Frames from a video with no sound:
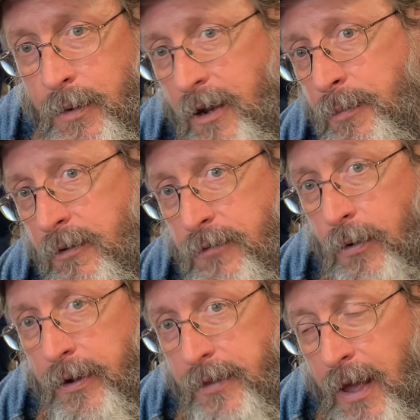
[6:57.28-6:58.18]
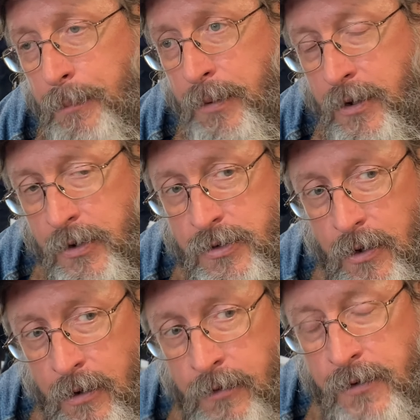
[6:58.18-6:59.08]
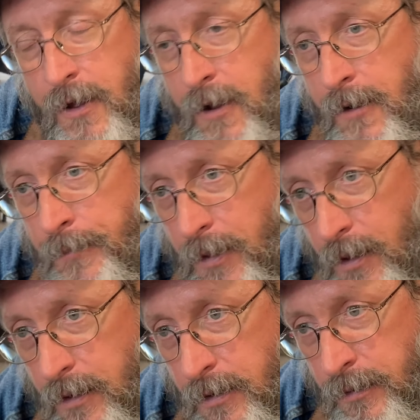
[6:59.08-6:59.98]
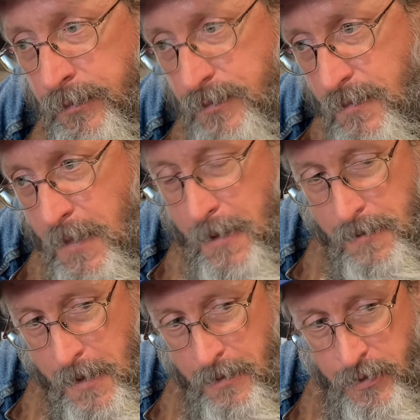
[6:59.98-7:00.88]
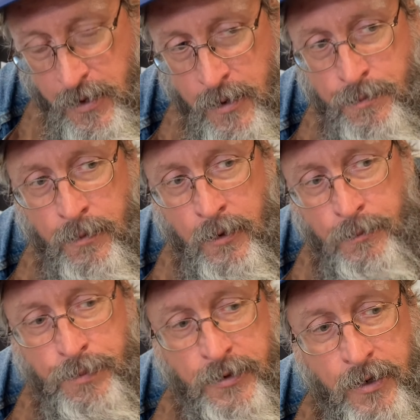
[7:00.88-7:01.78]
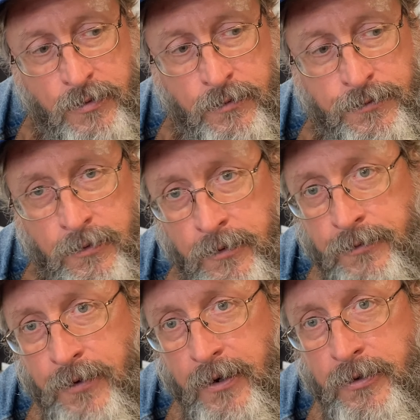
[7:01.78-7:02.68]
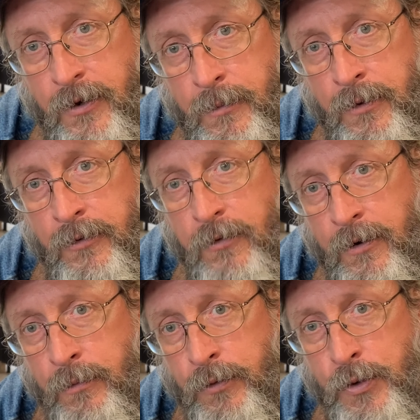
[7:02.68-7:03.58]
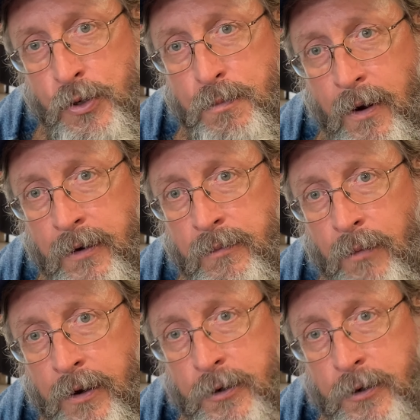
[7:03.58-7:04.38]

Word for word: But I've been avoiding that because of uh, the uh, potential for infection. I've been trying to reduce my, my